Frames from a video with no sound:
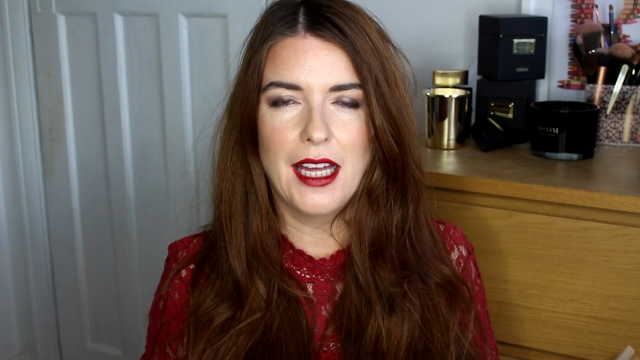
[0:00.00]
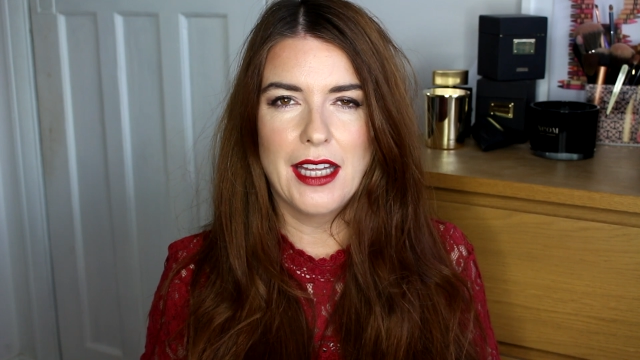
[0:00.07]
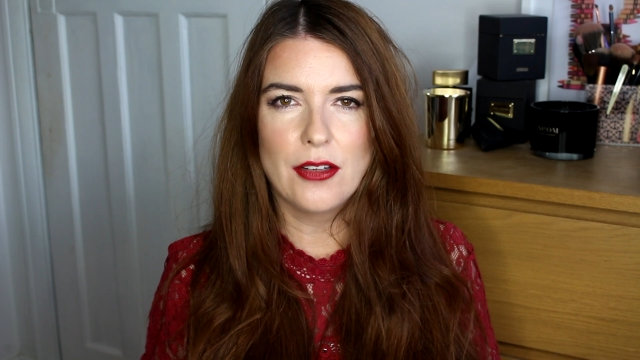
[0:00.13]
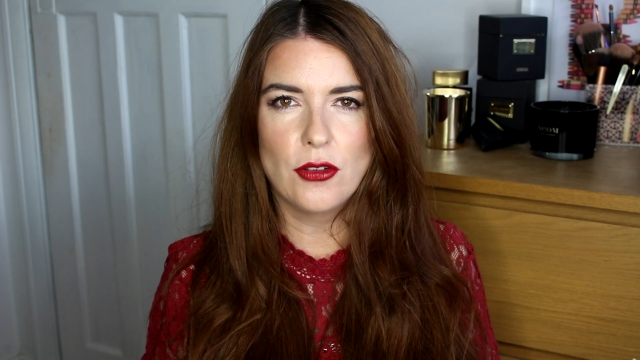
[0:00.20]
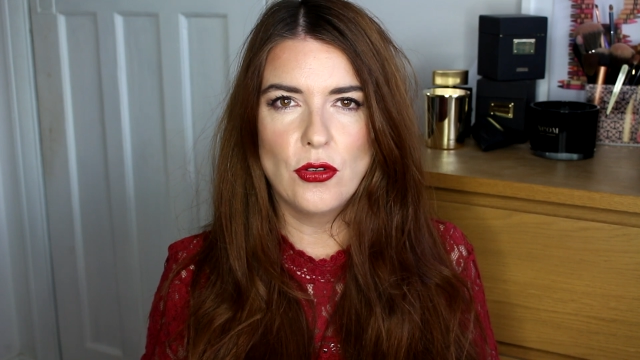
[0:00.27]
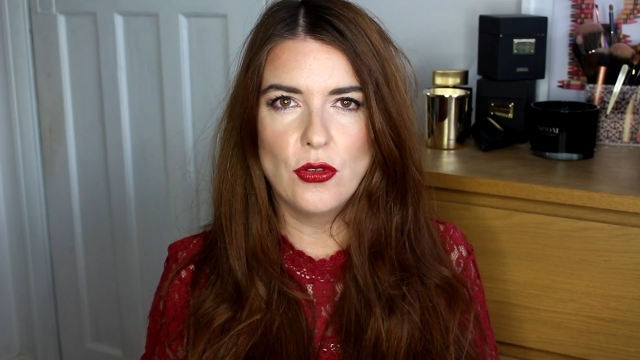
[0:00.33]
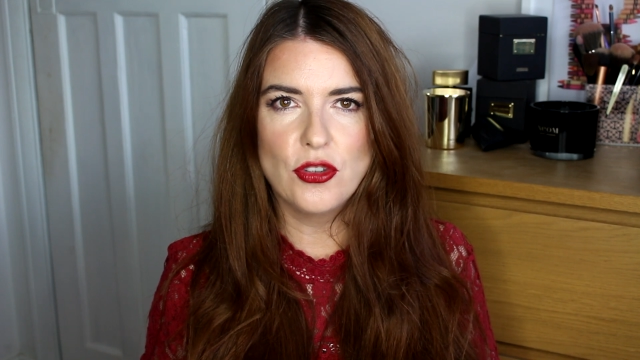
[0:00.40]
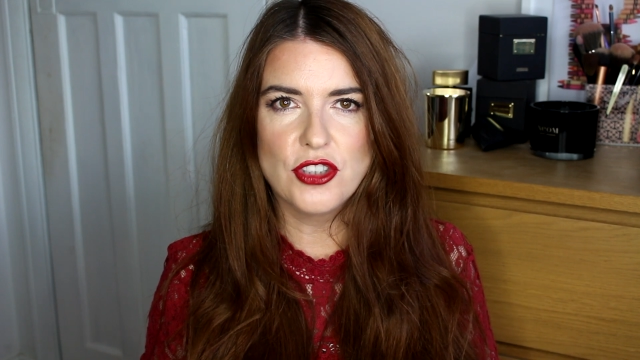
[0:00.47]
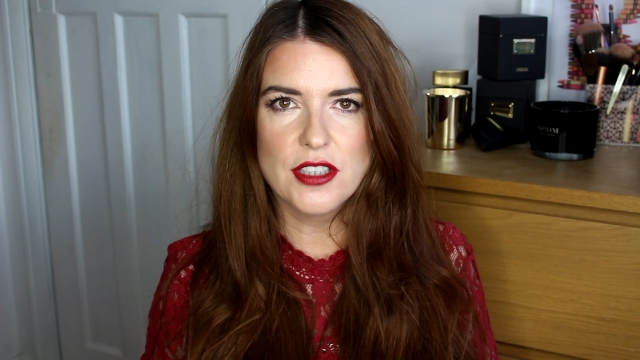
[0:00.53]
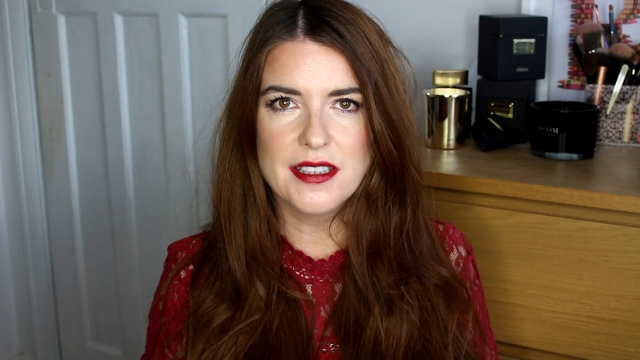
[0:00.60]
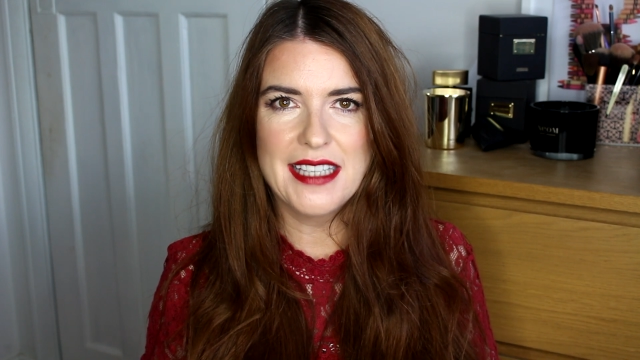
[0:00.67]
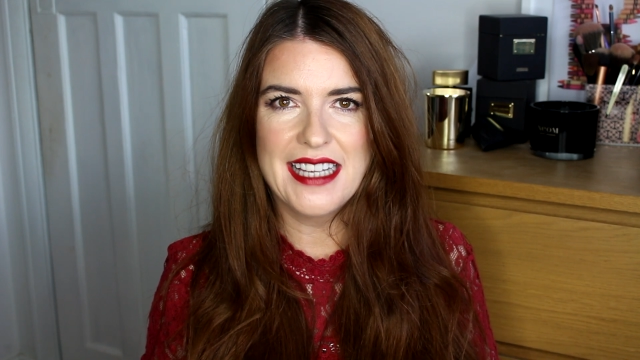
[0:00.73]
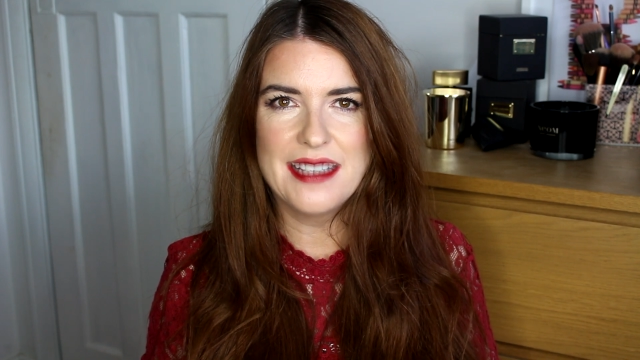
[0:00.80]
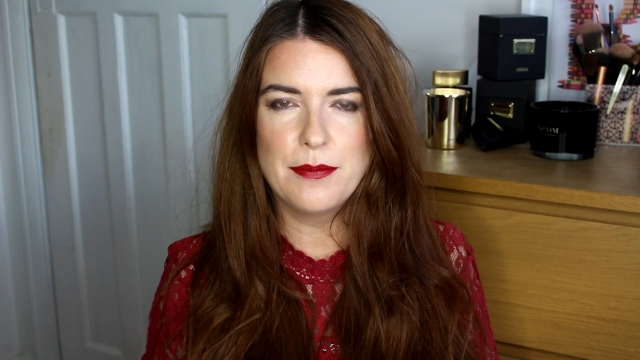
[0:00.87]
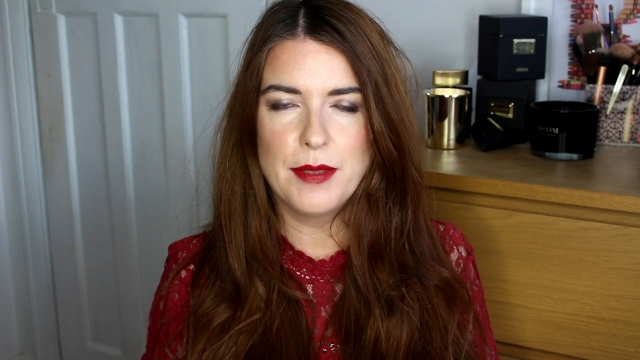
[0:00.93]
and
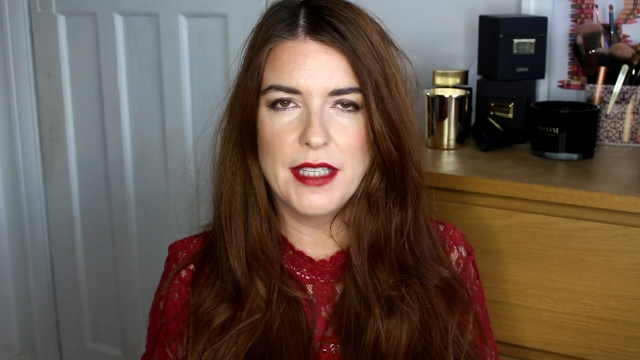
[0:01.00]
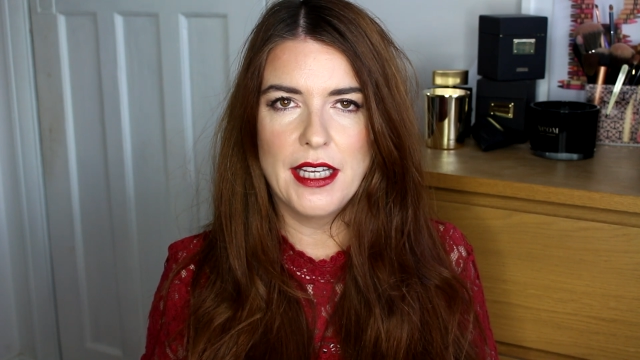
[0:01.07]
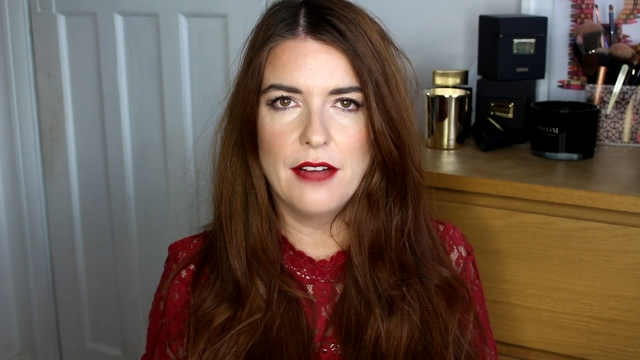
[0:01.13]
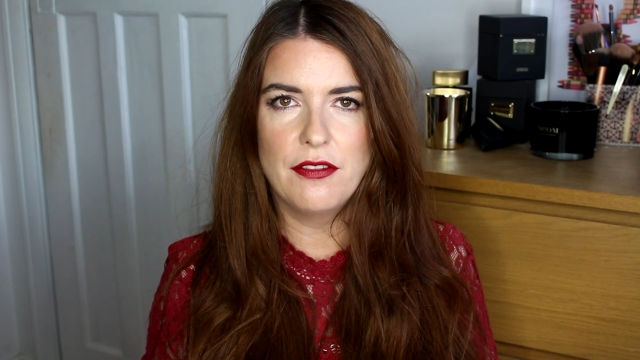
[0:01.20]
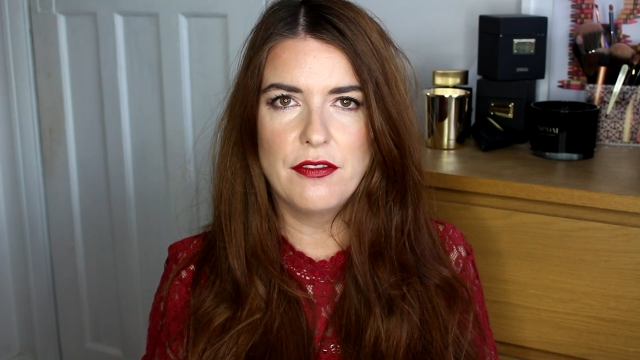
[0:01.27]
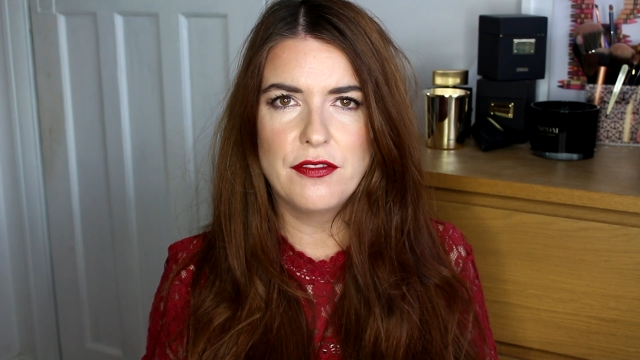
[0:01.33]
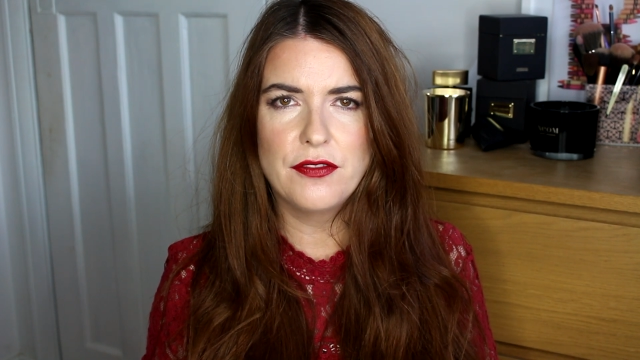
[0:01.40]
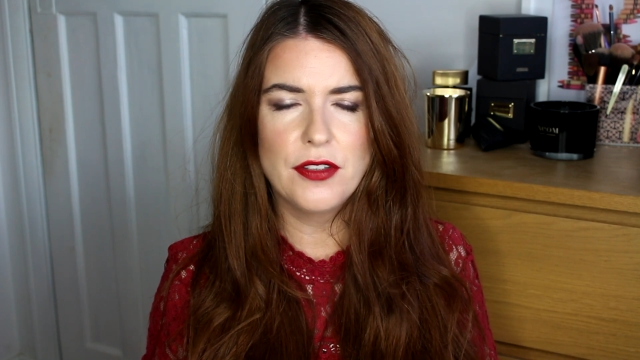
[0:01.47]
gorgeous SPF,